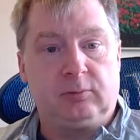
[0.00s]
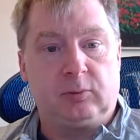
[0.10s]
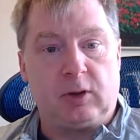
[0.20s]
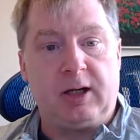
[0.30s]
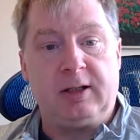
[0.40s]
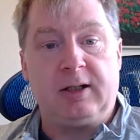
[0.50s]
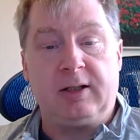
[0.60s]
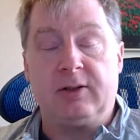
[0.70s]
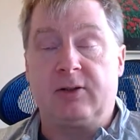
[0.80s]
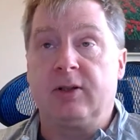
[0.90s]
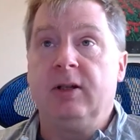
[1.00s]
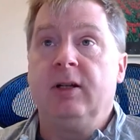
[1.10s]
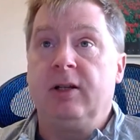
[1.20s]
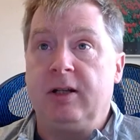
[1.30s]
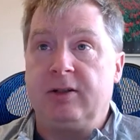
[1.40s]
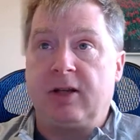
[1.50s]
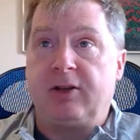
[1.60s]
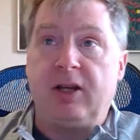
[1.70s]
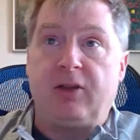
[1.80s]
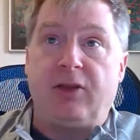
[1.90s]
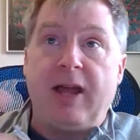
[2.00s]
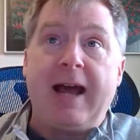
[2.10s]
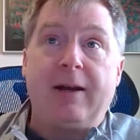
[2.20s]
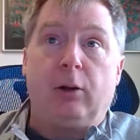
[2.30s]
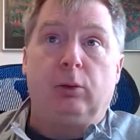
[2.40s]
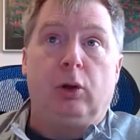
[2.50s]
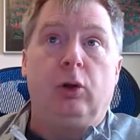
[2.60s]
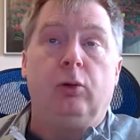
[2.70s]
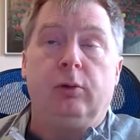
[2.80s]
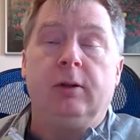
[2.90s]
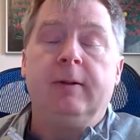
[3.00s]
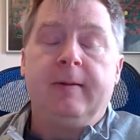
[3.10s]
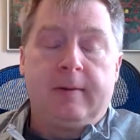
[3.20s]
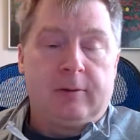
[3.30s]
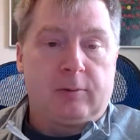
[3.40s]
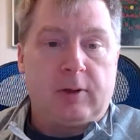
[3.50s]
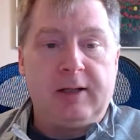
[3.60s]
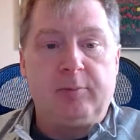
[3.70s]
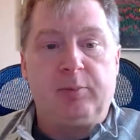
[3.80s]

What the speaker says: right? Is I think that alone, right?